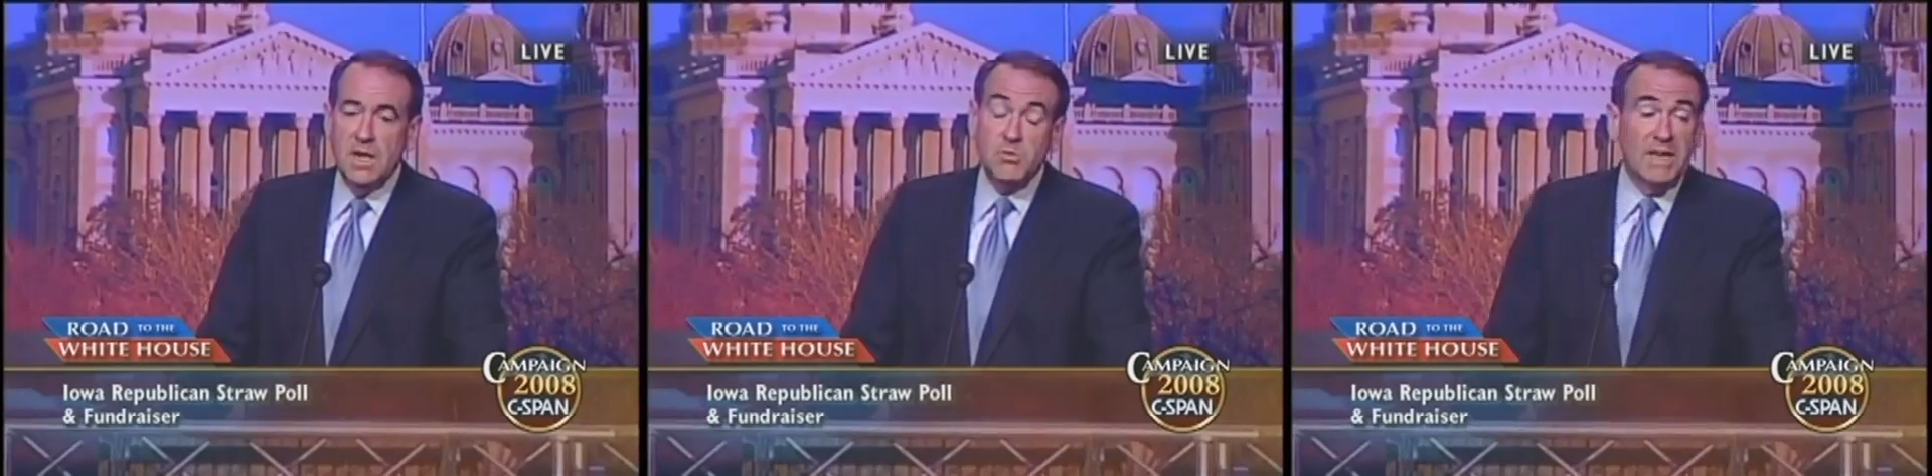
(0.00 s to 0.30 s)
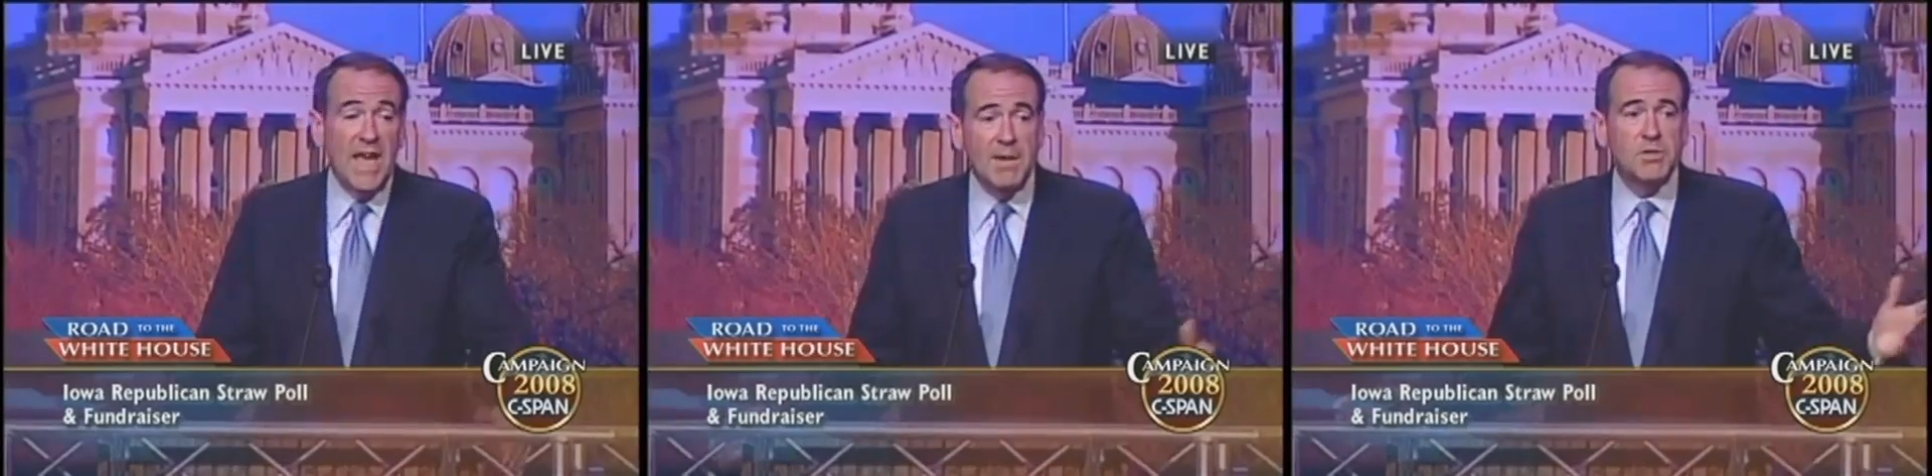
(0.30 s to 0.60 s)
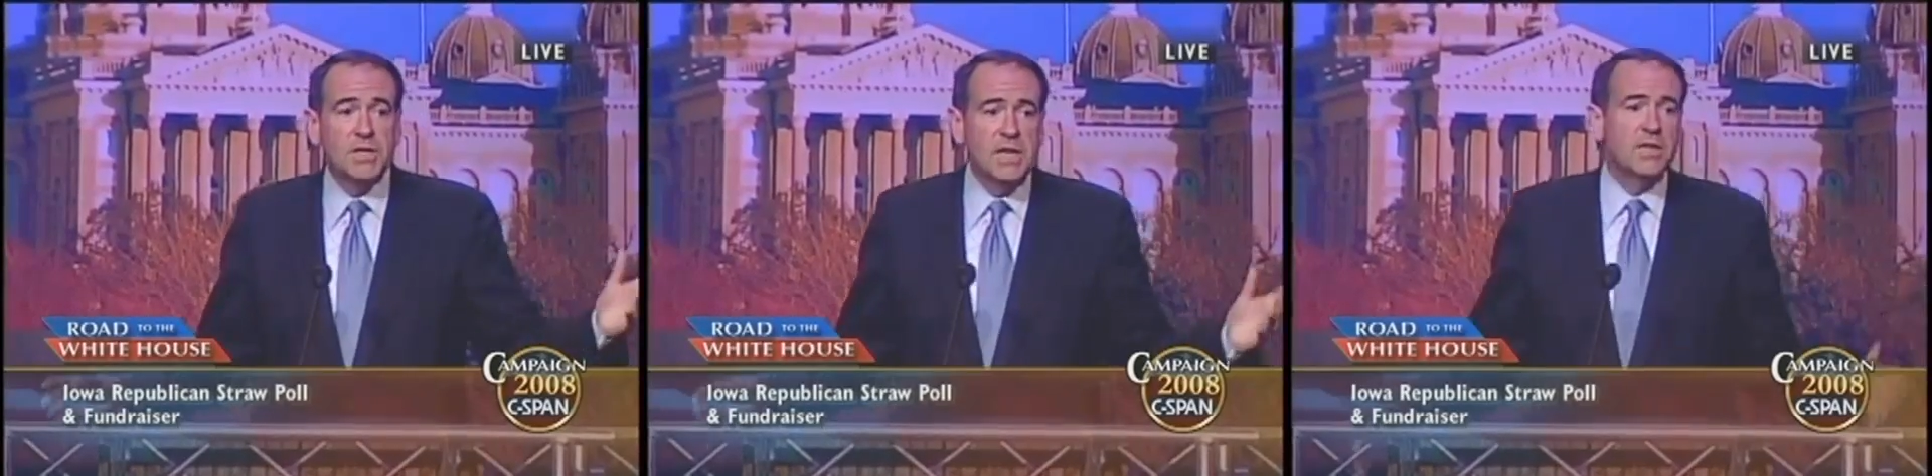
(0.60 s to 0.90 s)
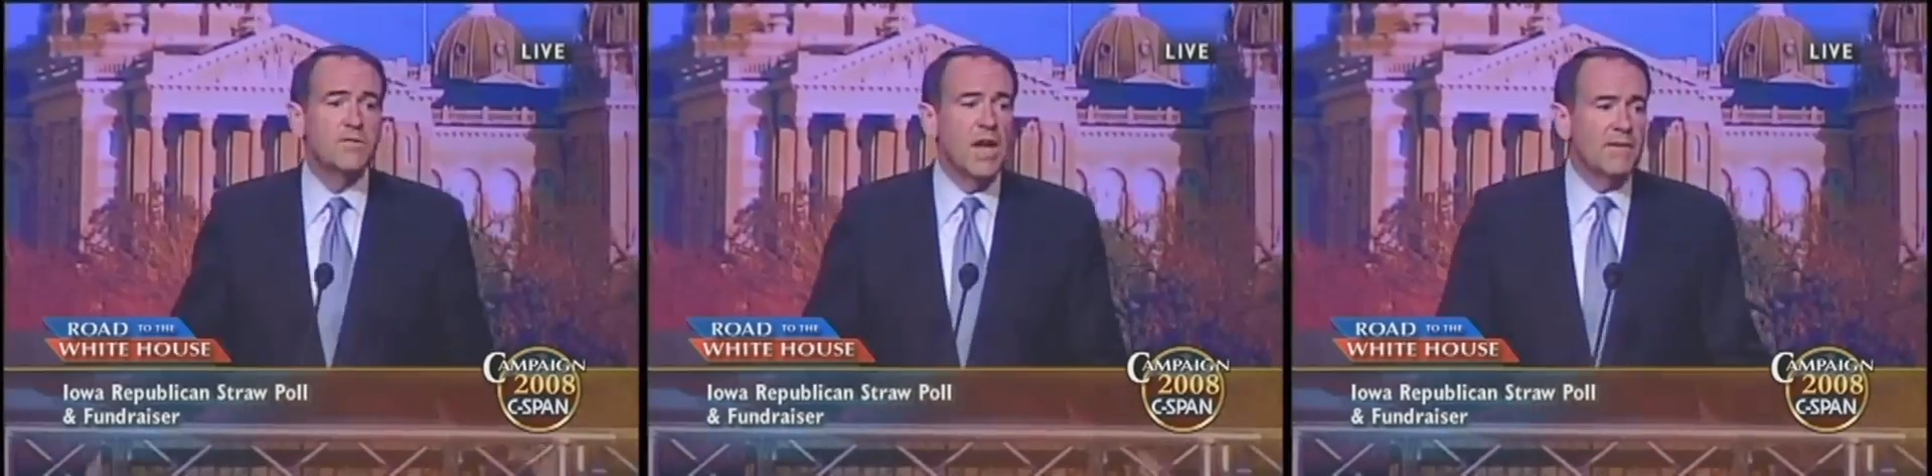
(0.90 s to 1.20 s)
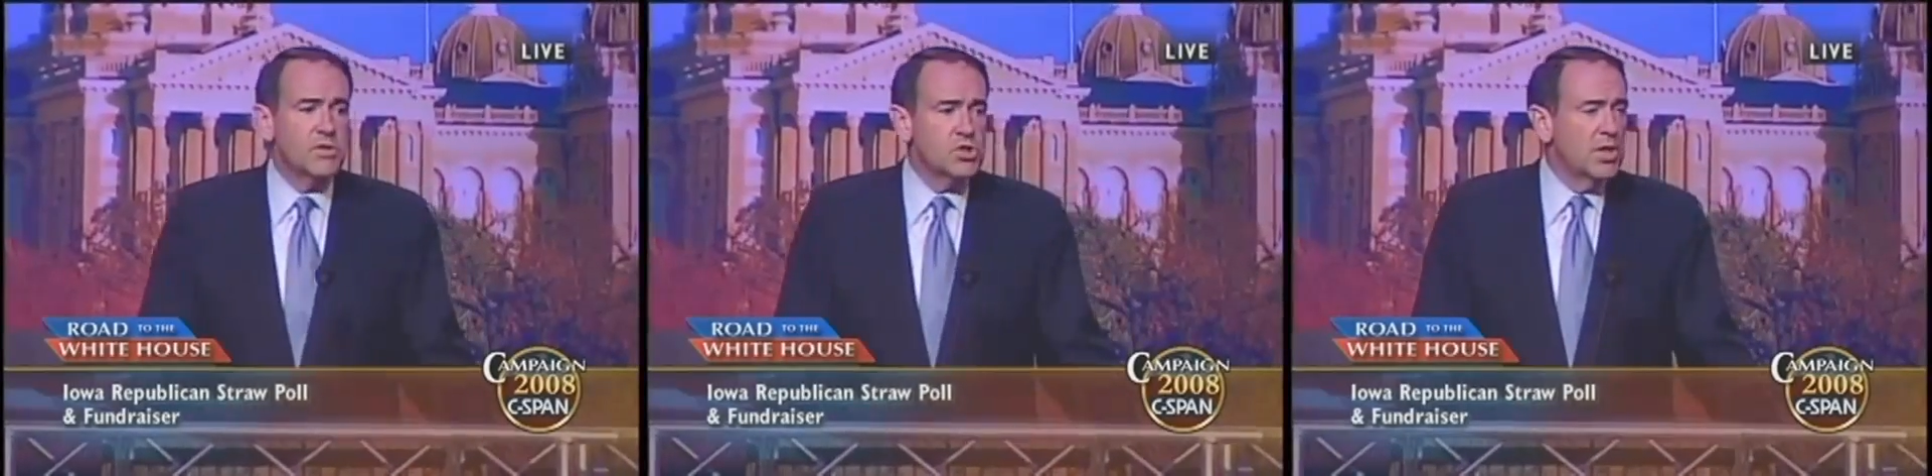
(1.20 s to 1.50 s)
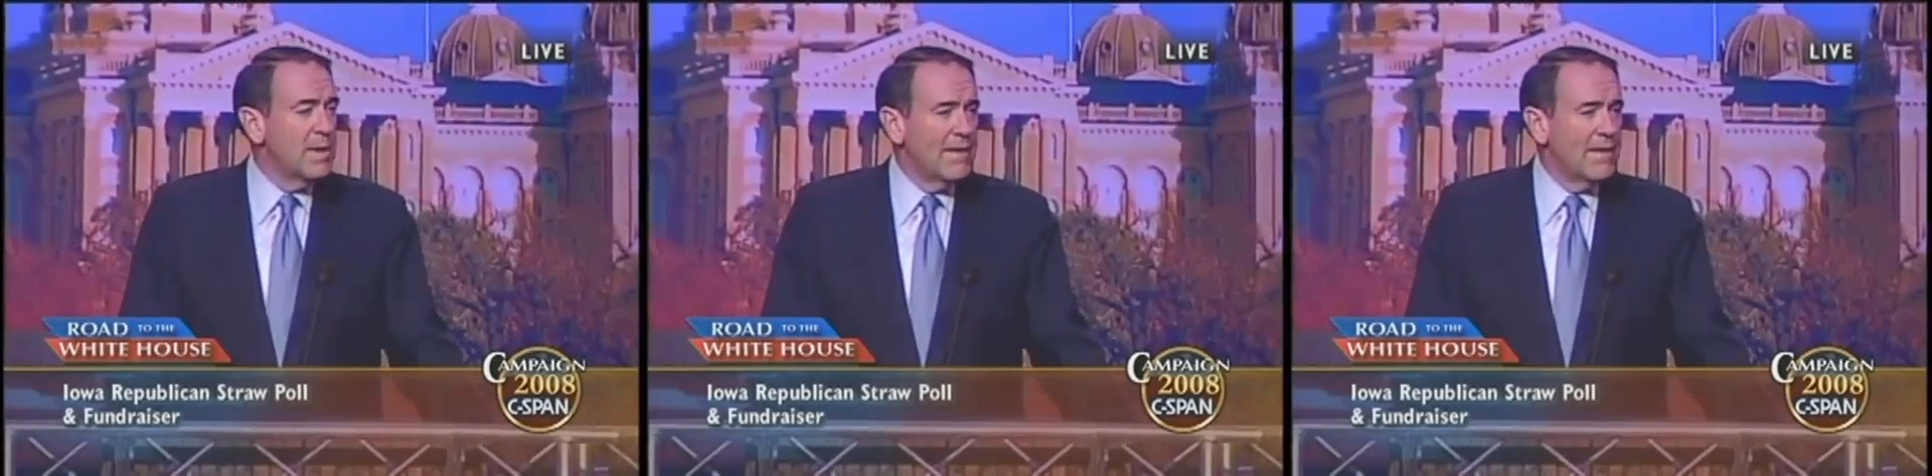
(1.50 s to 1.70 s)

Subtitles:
as we came to the end of Yad Vashem,